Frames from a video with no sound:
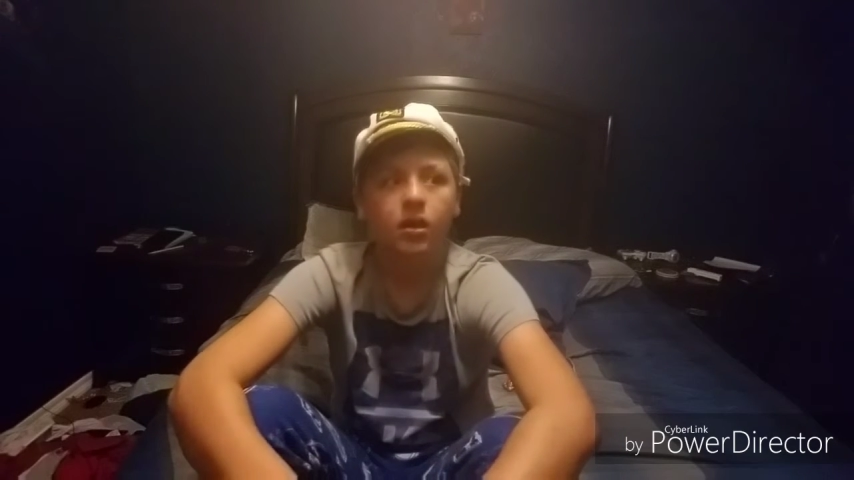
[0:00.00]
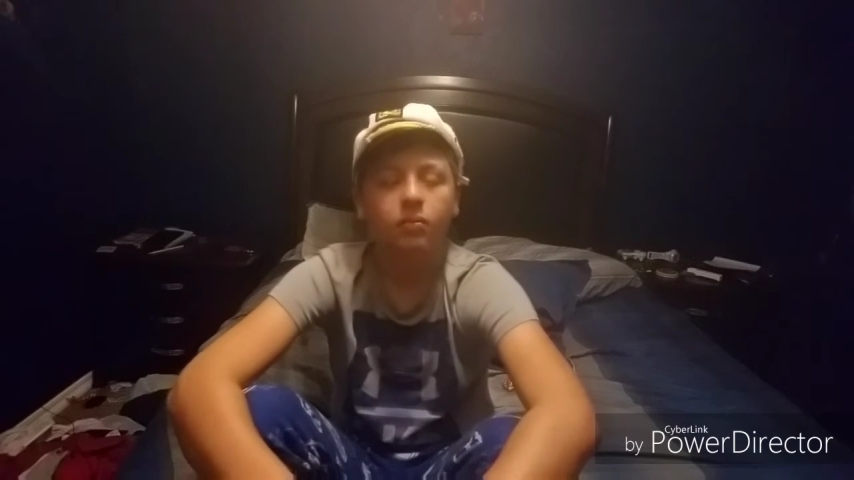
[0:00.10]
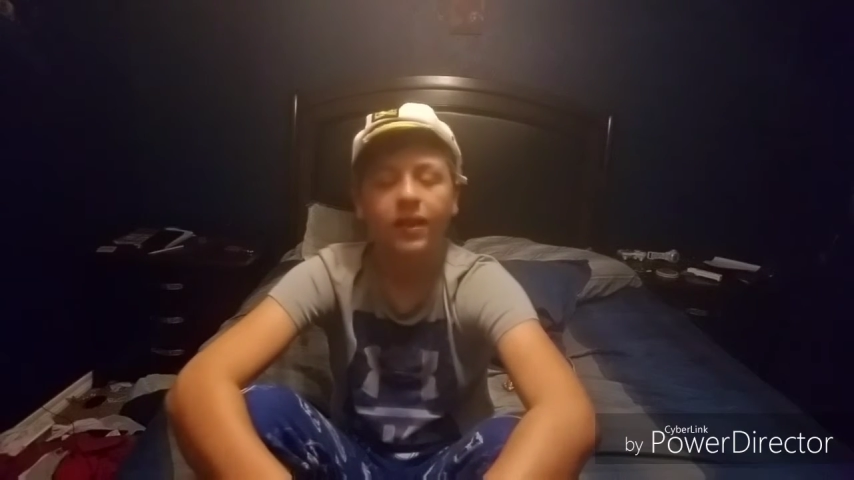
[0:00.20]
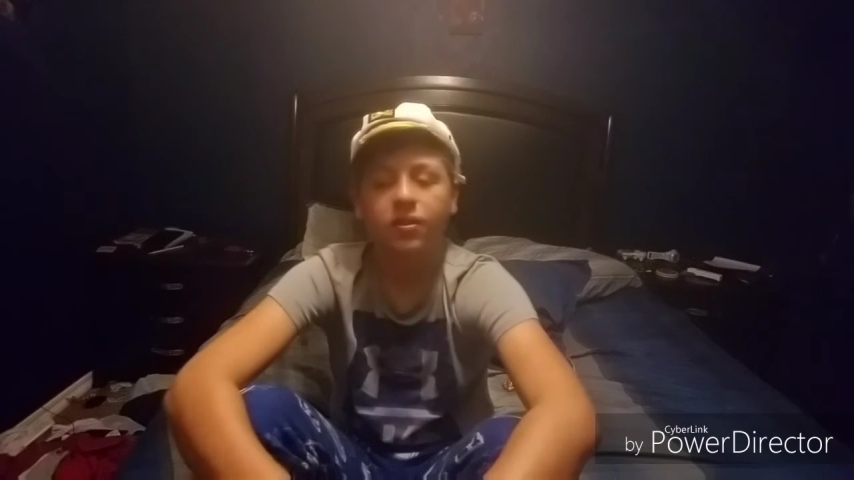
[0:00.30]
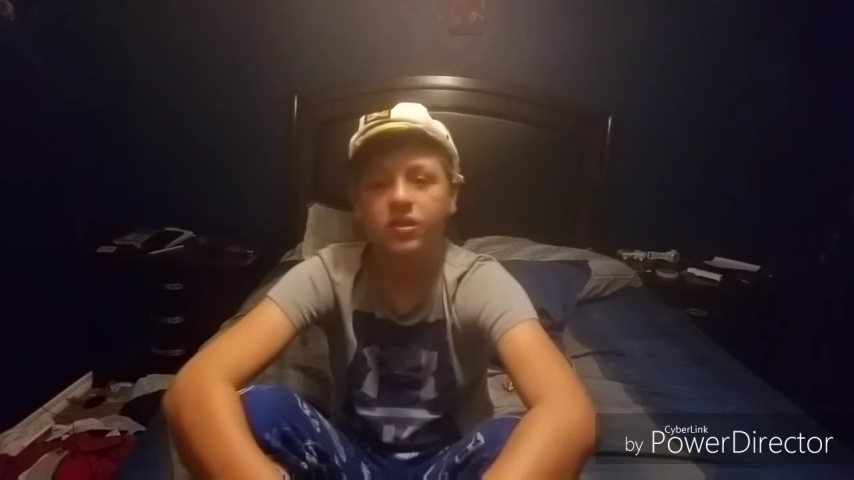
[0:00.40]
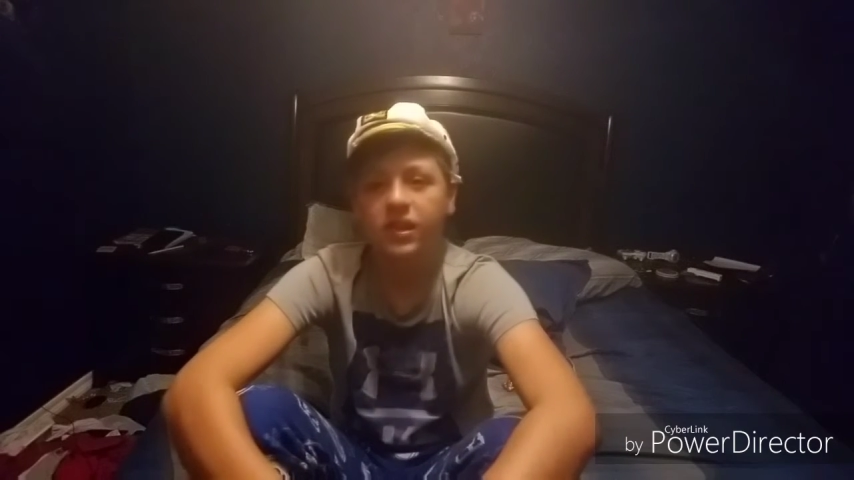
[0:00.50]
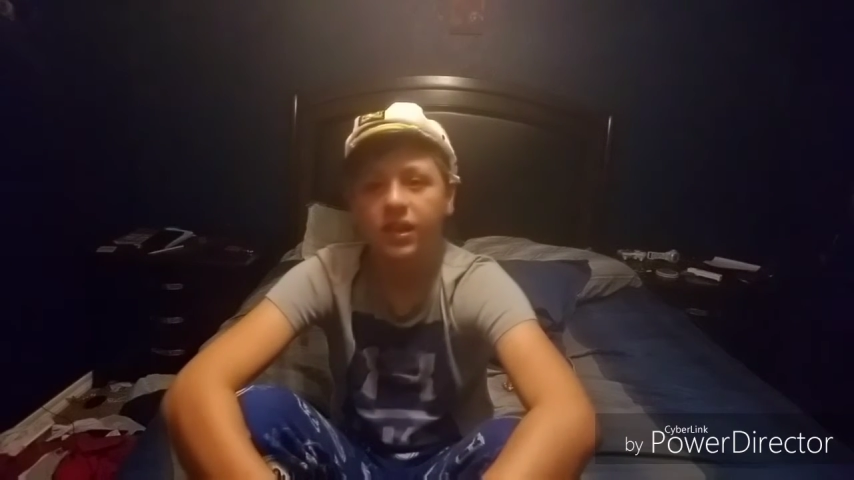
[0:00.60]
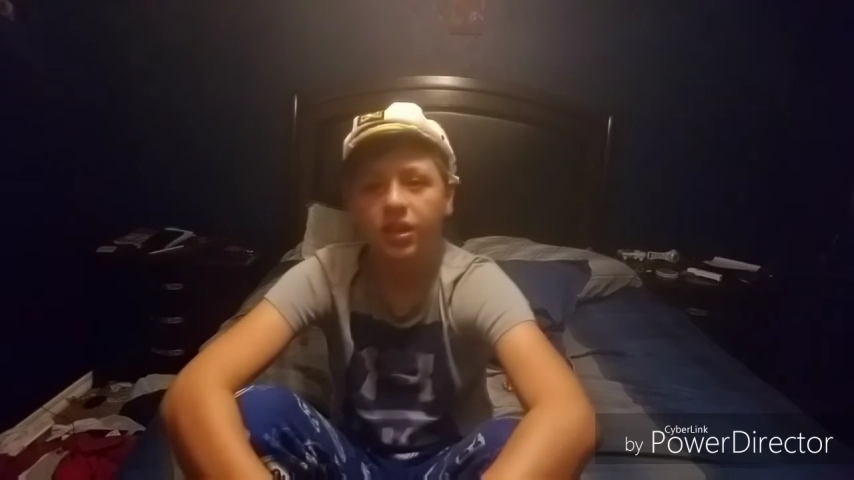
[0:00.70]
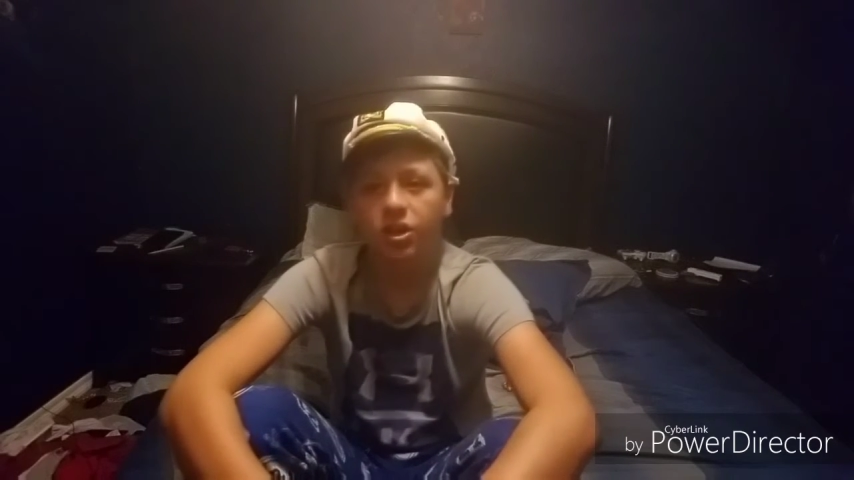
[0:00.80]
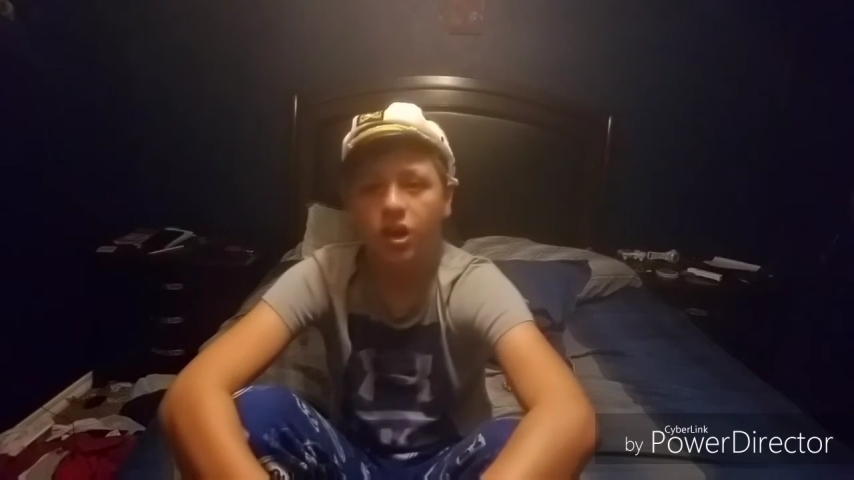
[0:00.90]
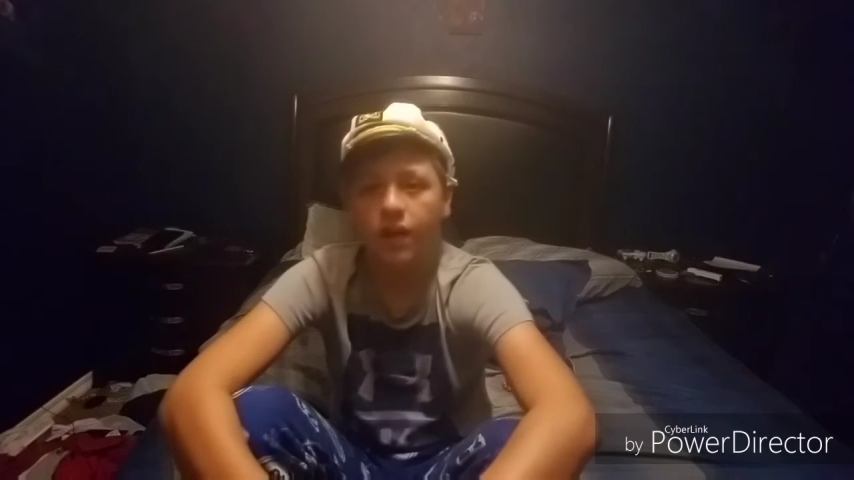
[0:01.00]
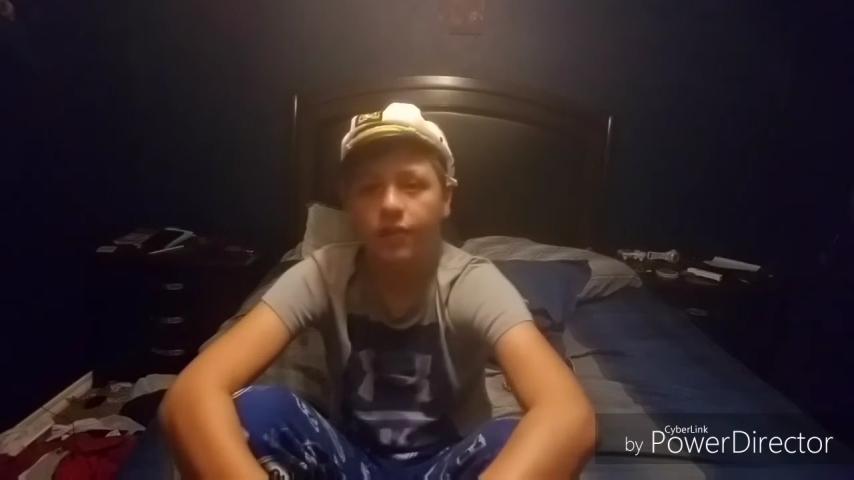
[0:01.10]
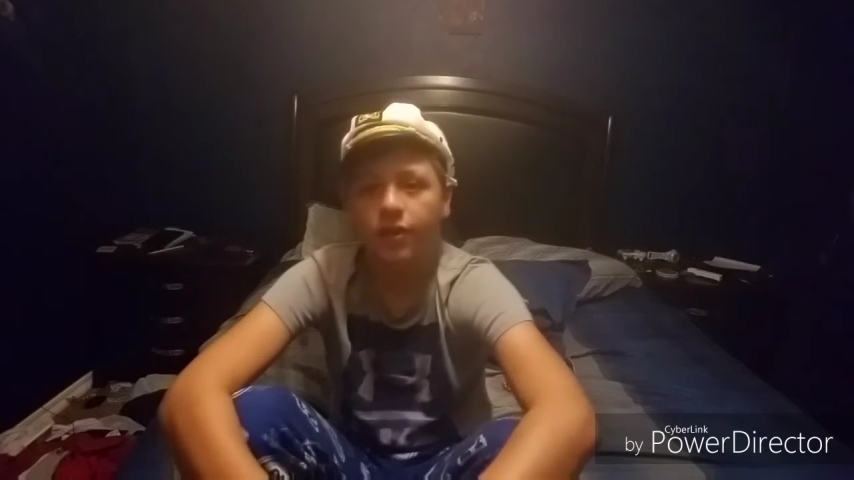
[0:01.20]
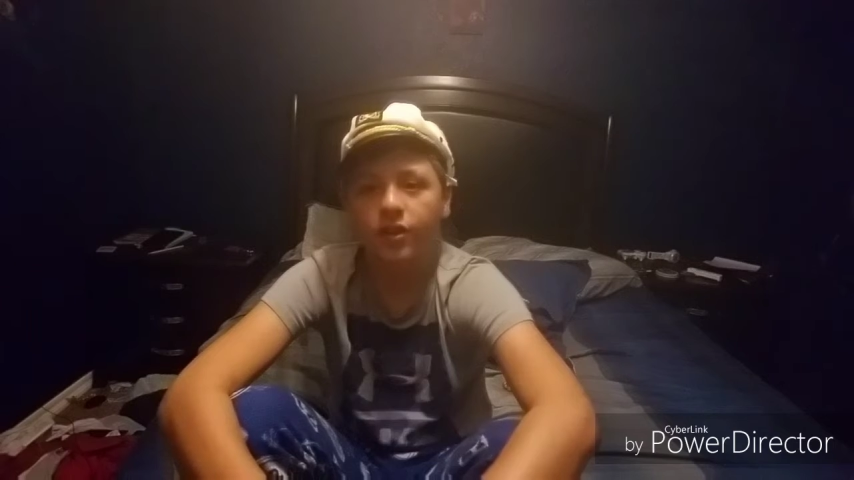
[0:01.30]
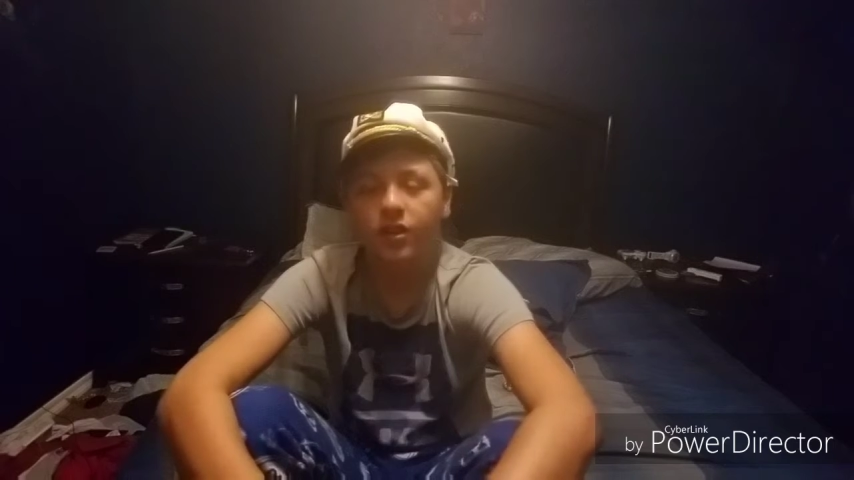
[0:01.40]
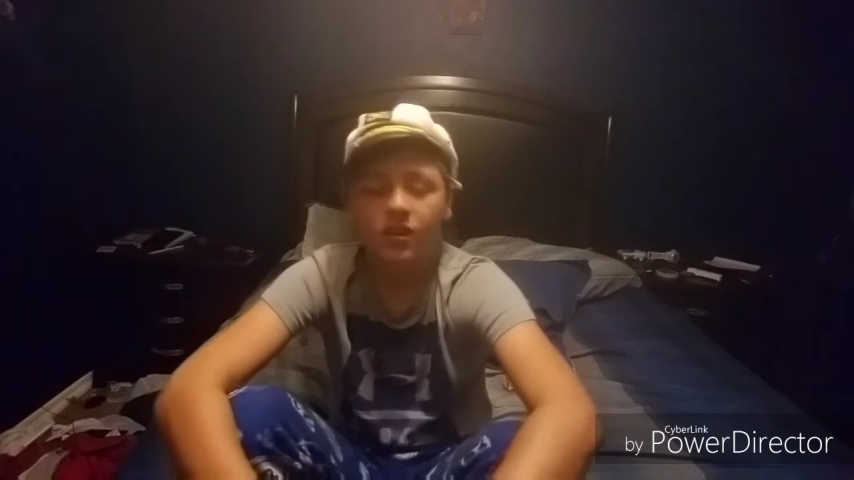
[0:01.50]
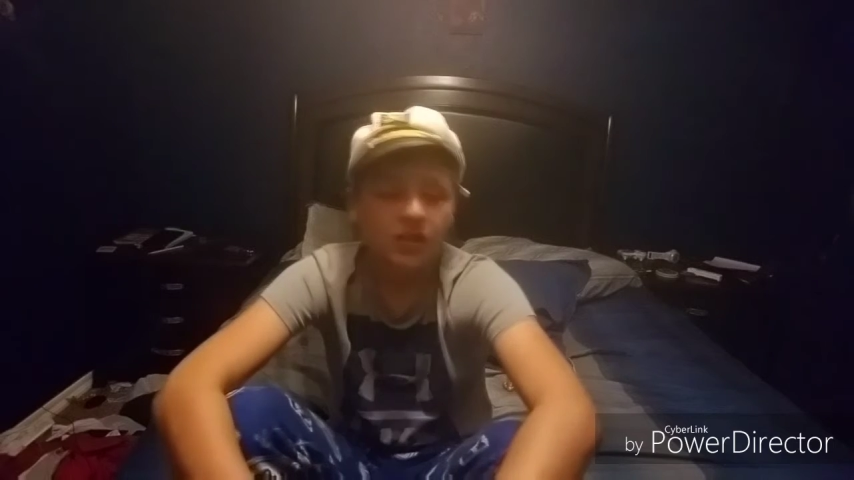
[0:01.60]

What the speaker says: Lego City Undercover.